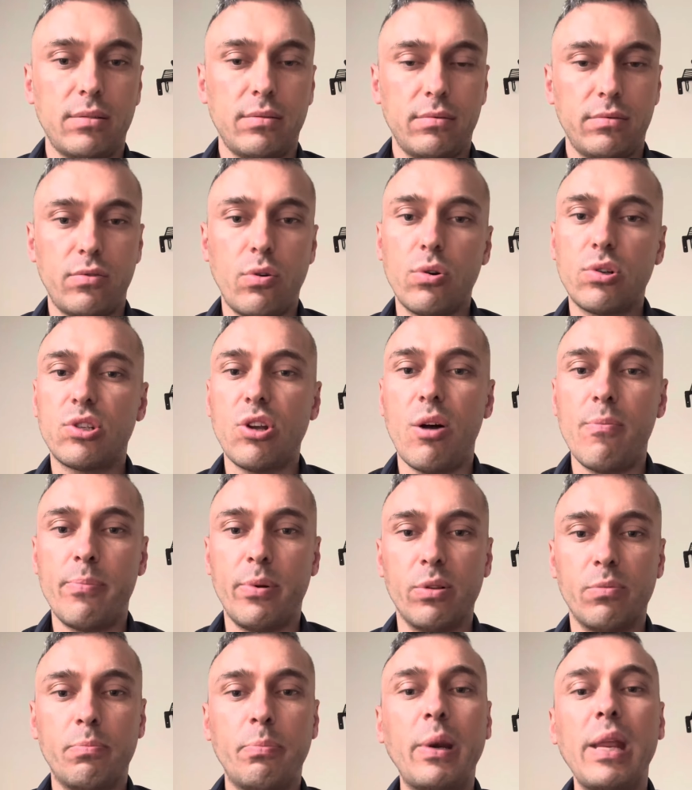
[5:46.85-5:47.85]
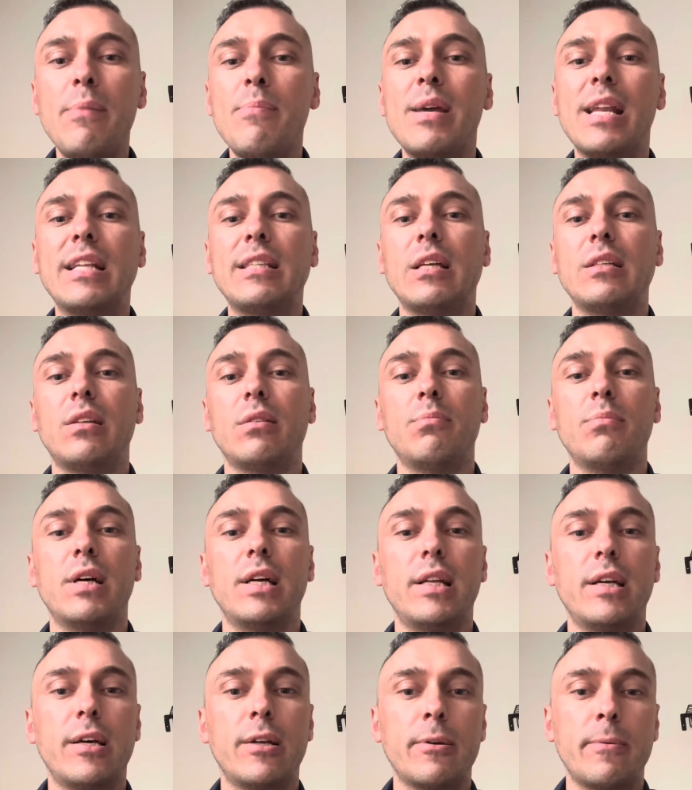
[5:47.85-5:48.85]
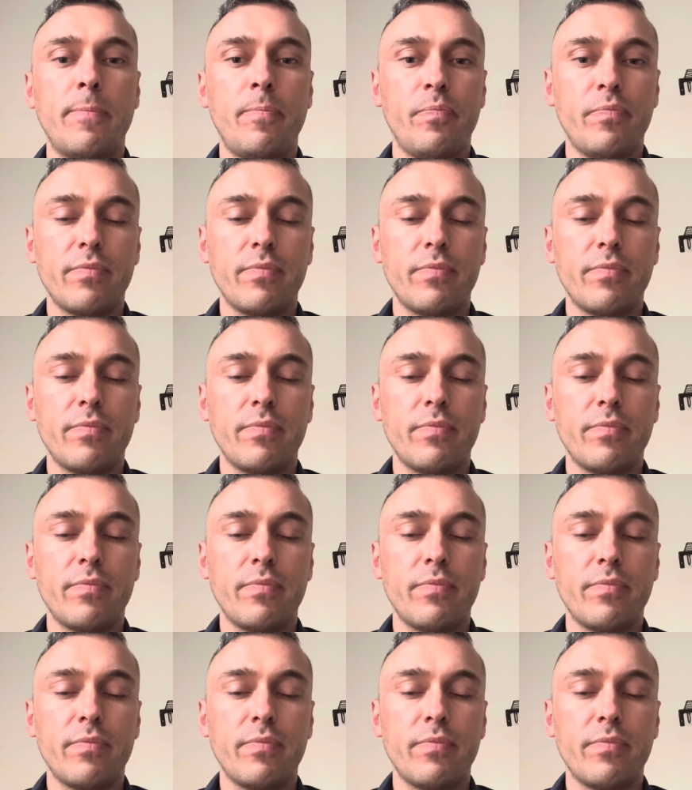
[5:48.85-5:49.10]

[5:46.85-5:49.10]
For example, premeditated murder